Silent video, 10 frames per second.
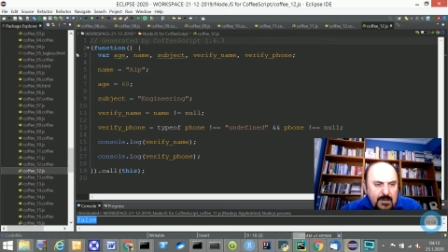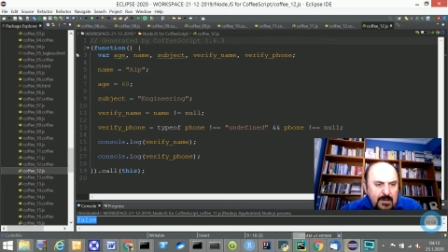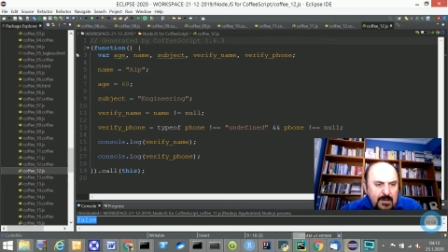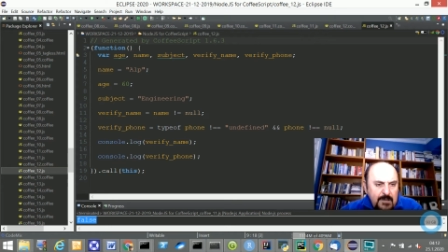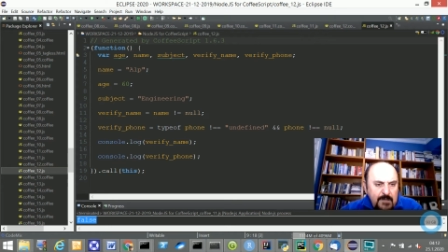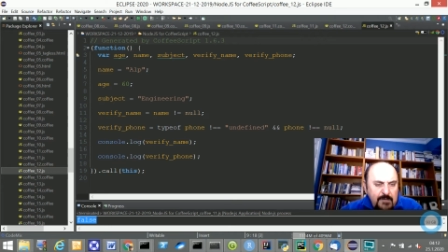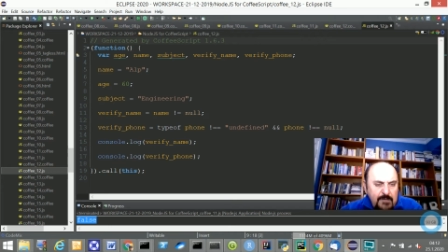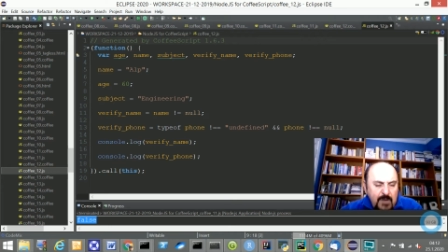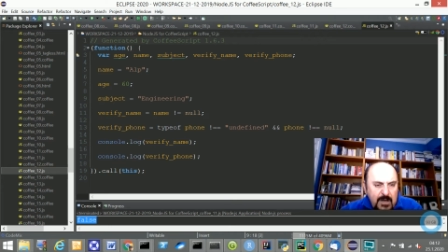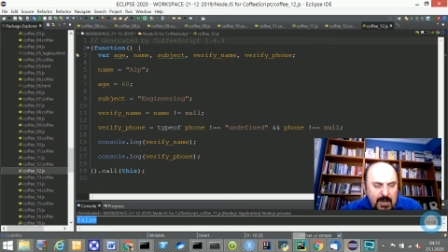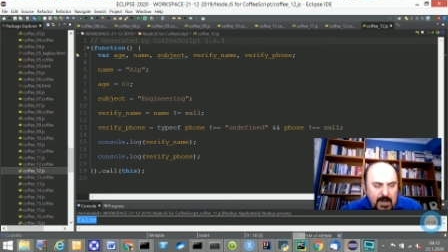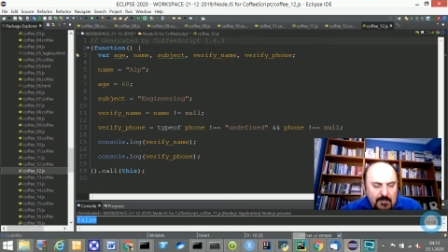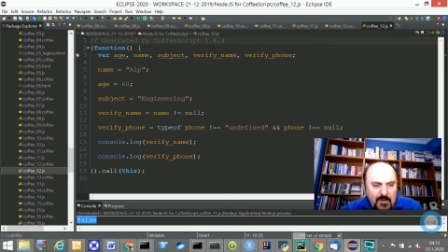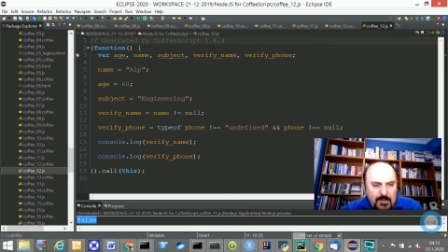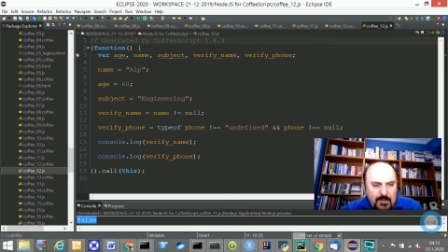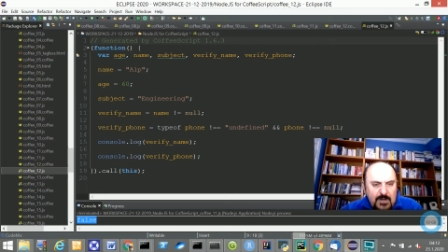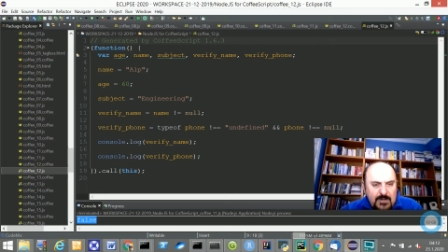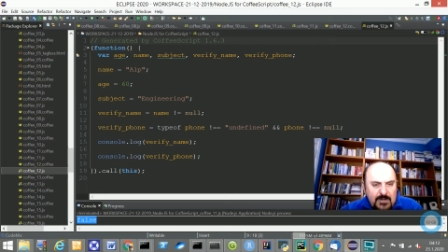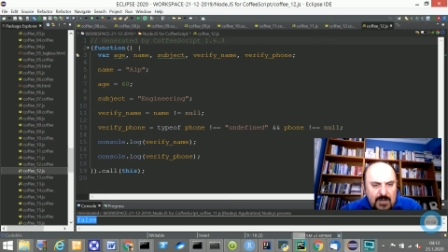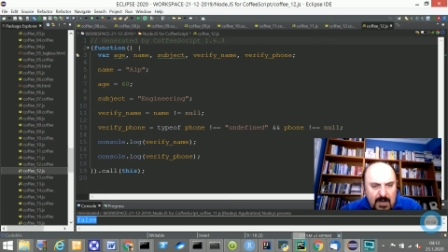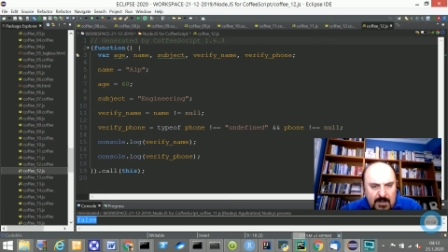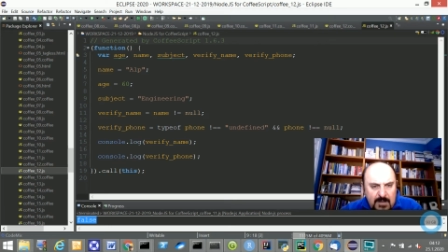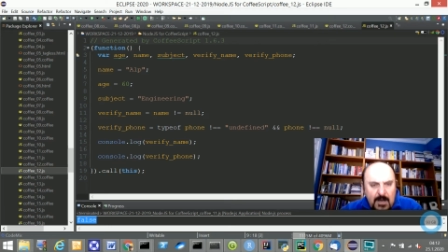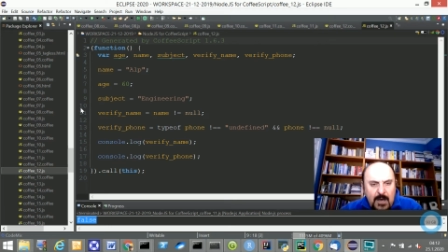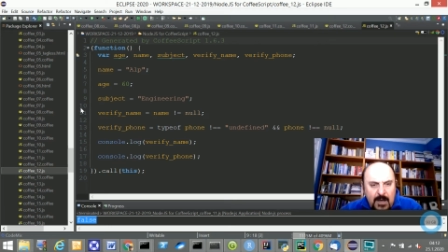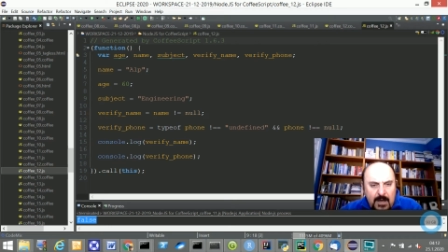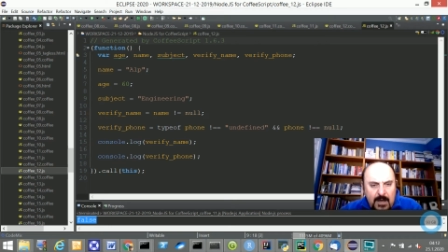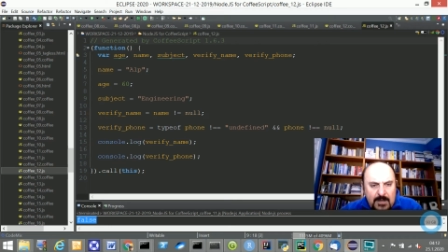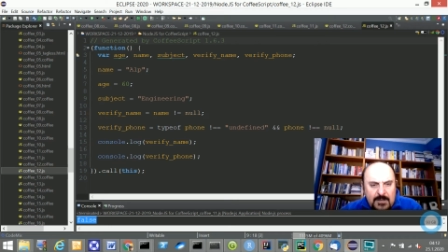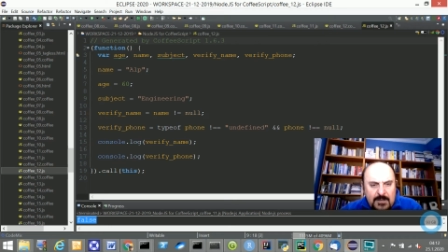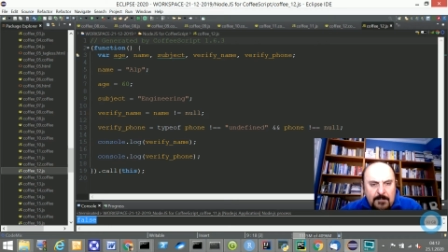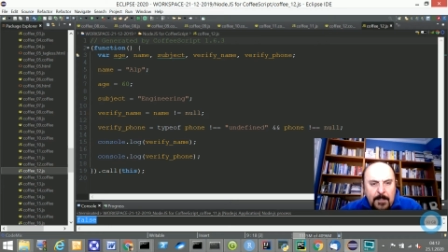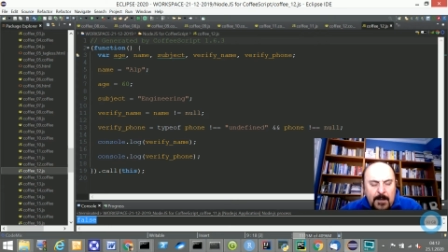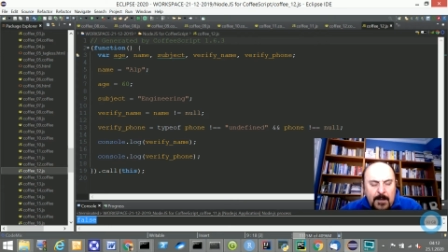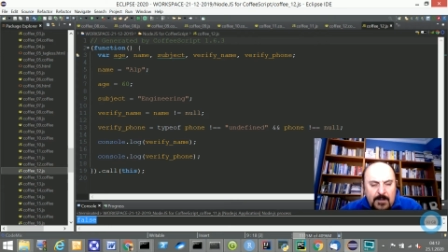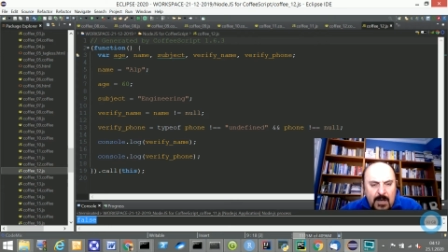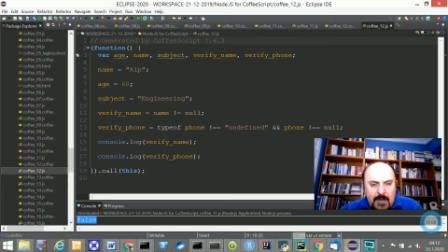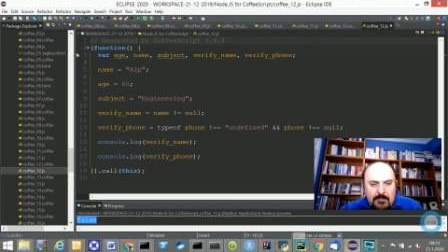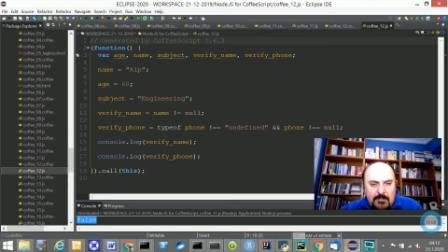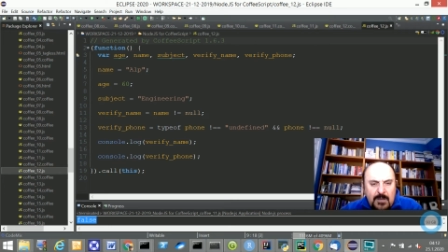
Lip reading: verify name will be assigned as name